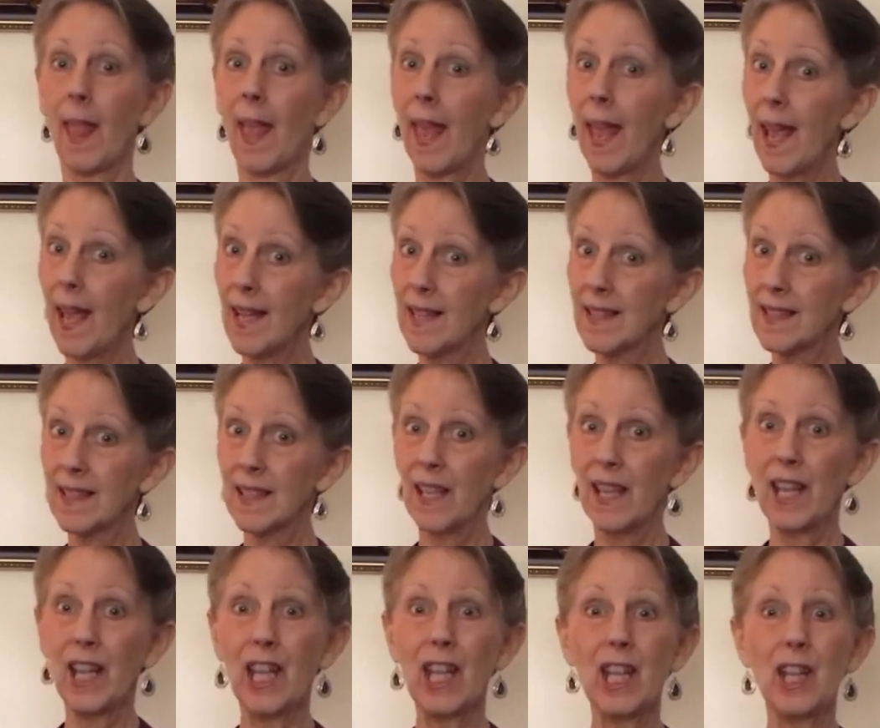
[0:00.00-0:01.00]
And
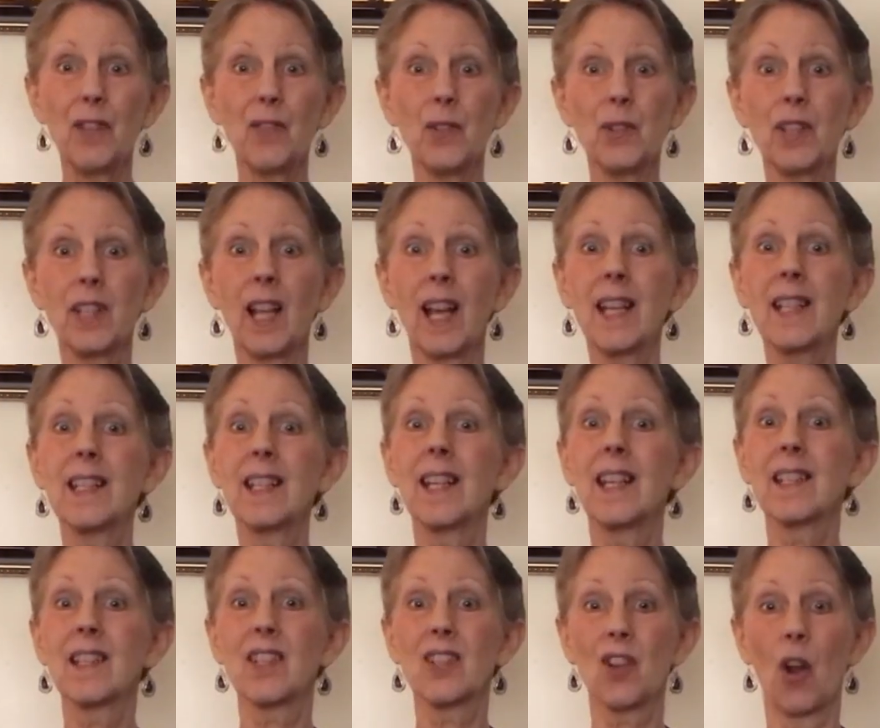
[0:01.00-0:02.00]
if you'd like to
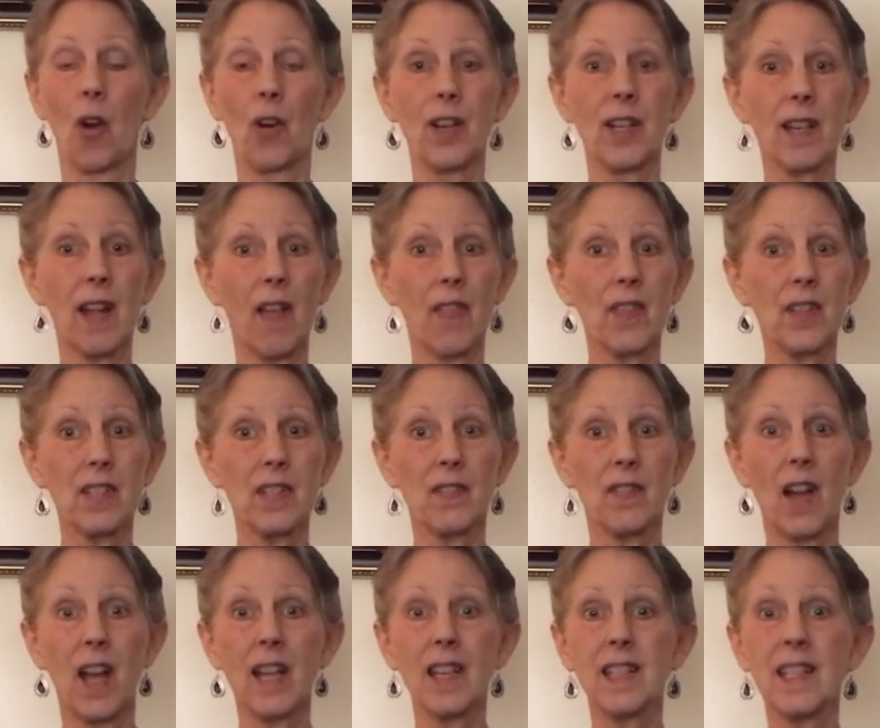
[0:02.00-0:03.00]
get started on the
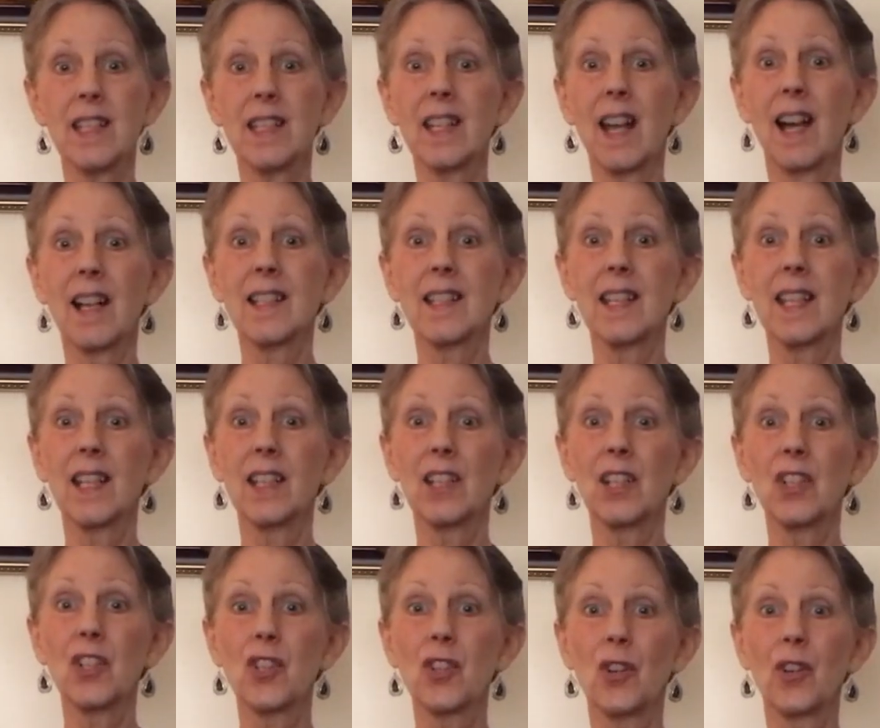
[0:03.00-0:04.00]
Divine Detox
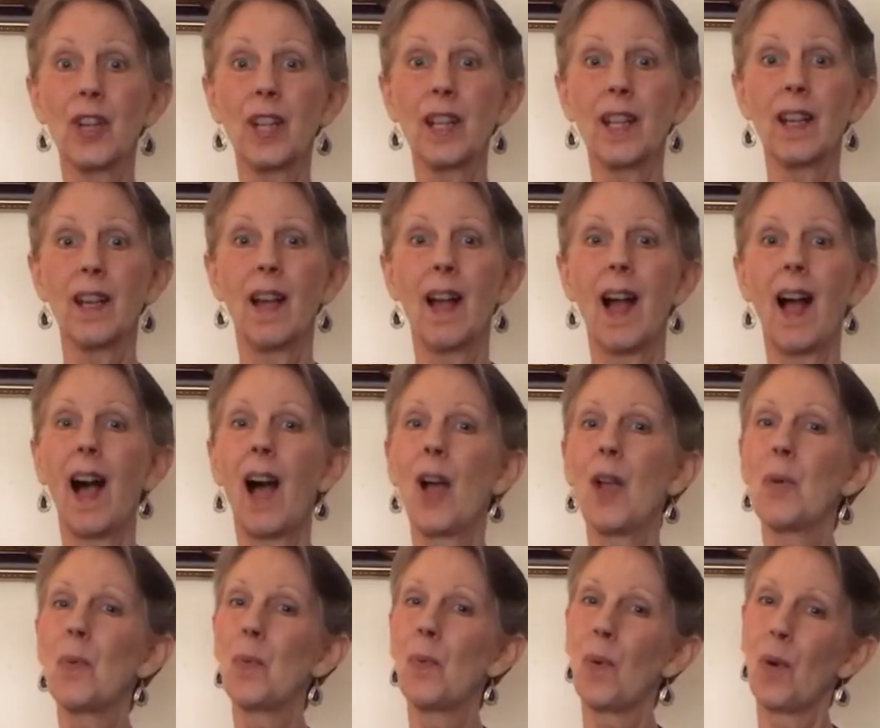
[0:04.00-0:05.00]
Healing journey,
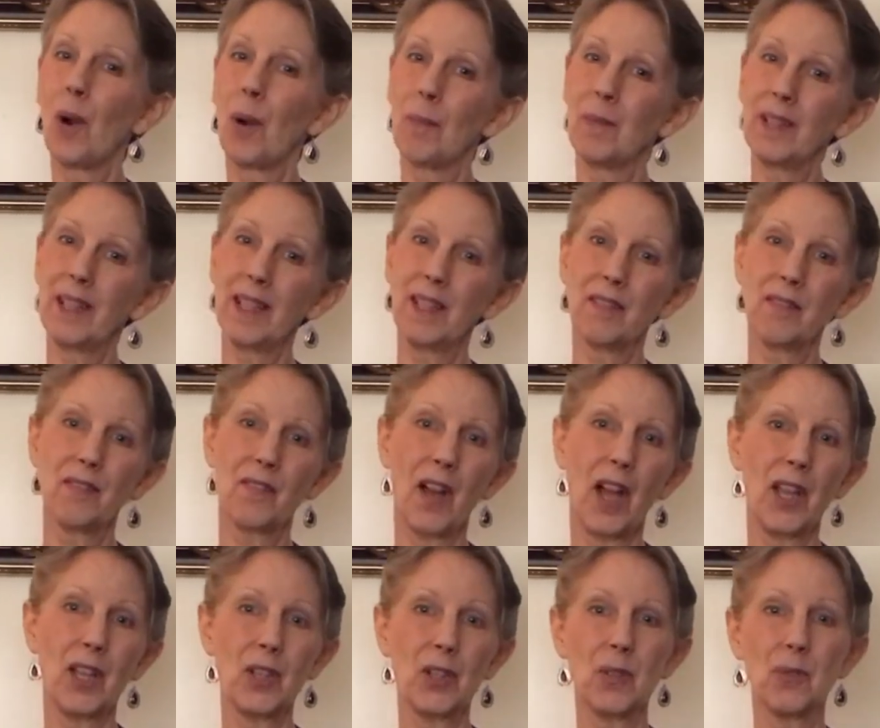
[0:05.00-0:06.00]
I warmly
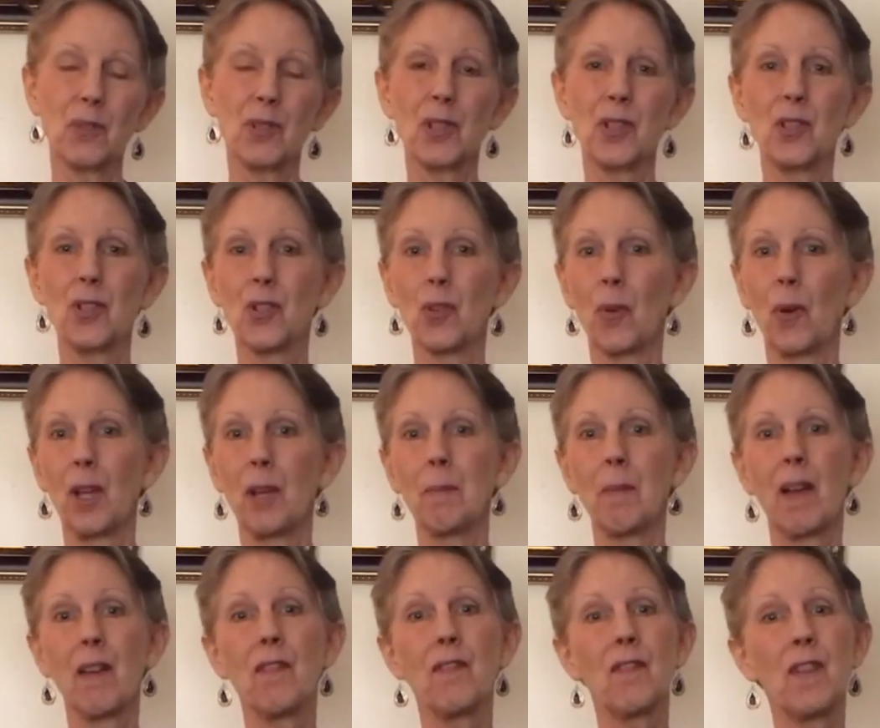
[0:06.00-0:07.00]
invite you to join
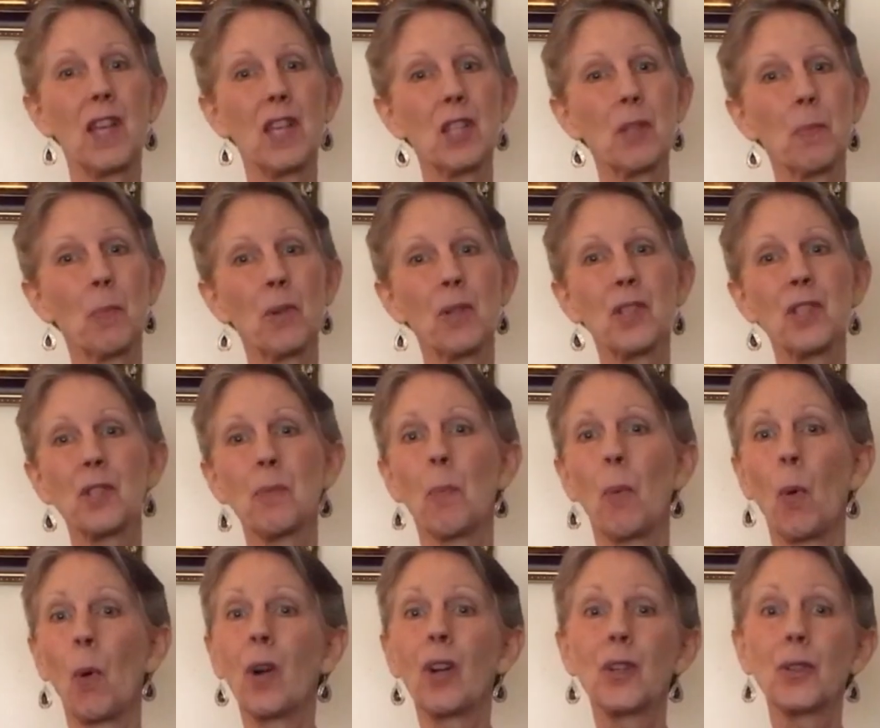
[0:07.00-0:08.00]
my Facebook
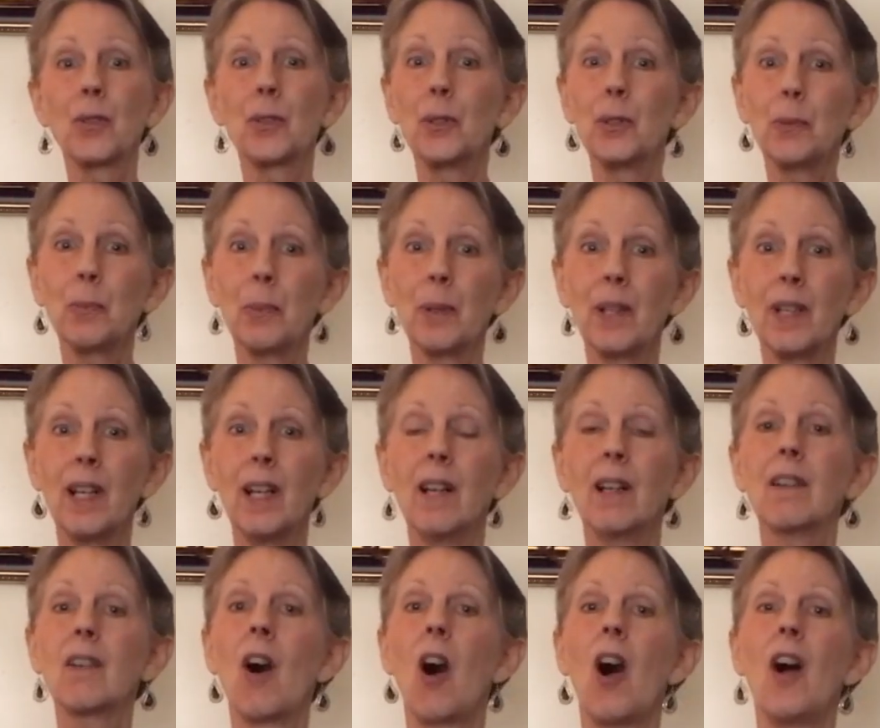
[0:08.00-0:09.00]
support group
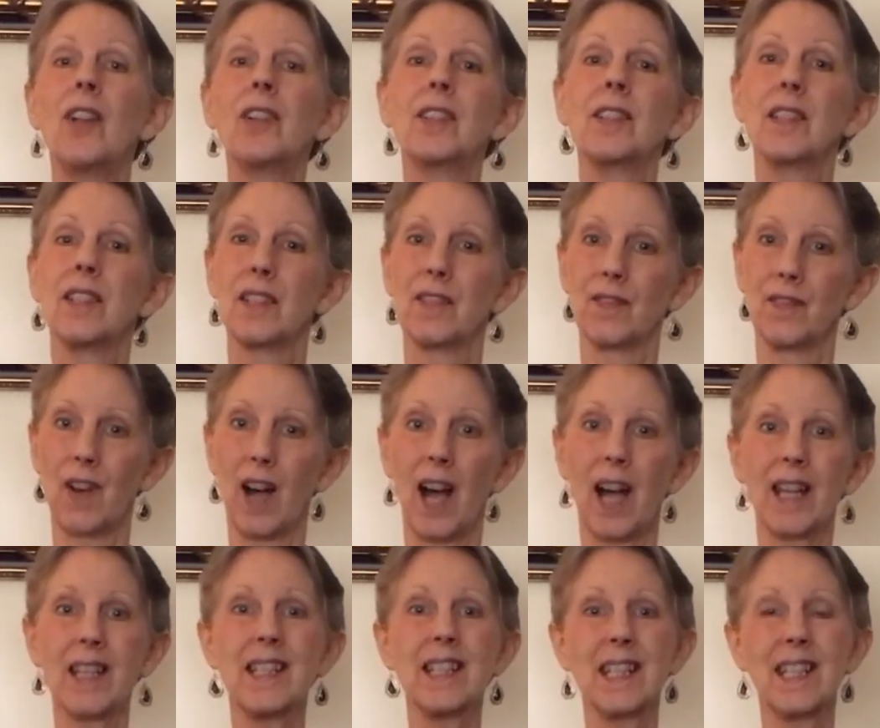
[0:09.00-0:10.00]
called
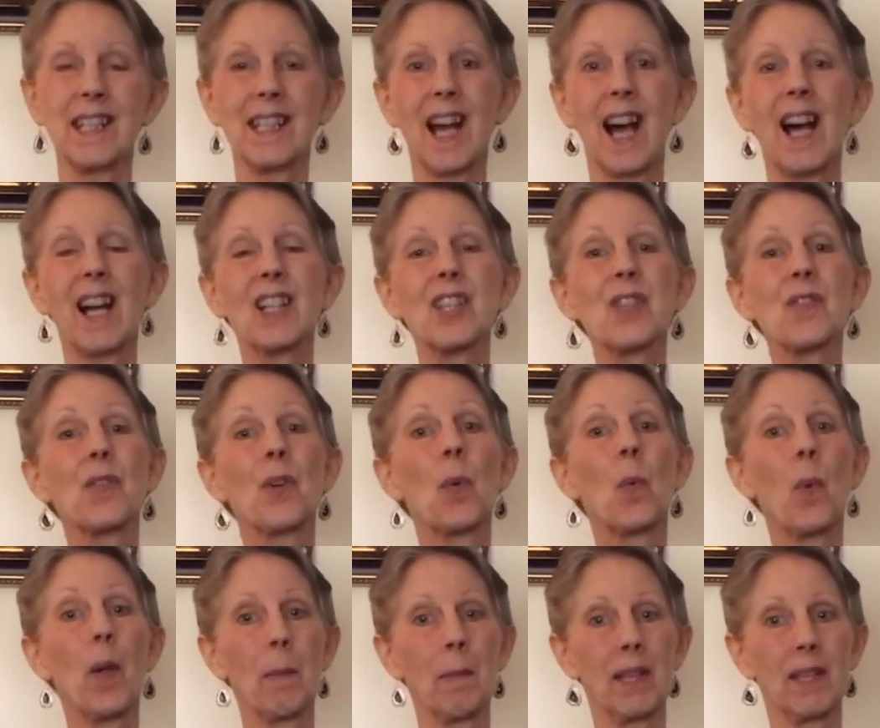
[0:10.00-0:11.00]
Divine Detox for
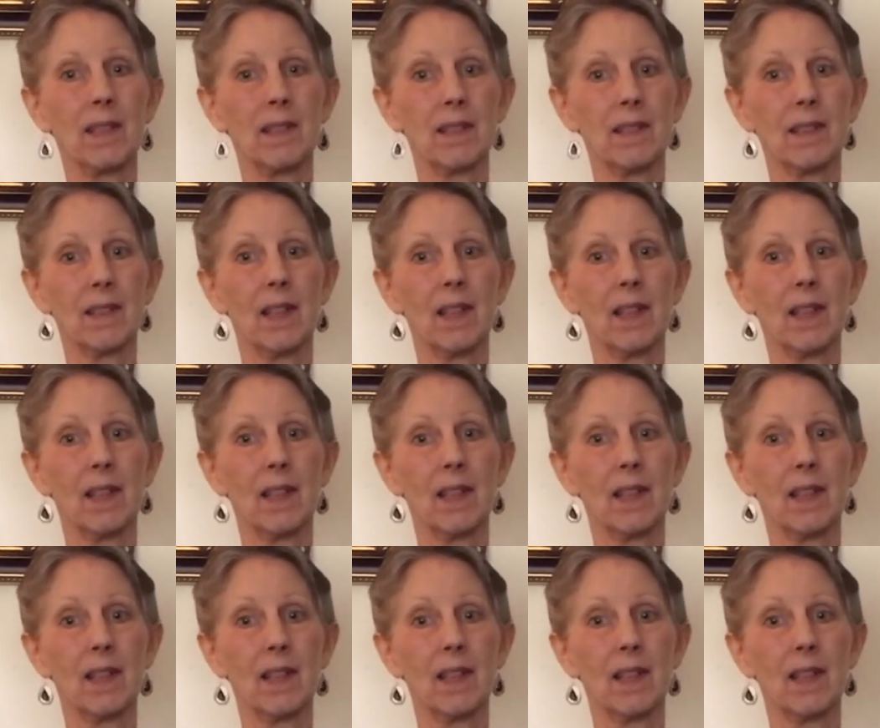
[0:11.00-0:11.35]
Women,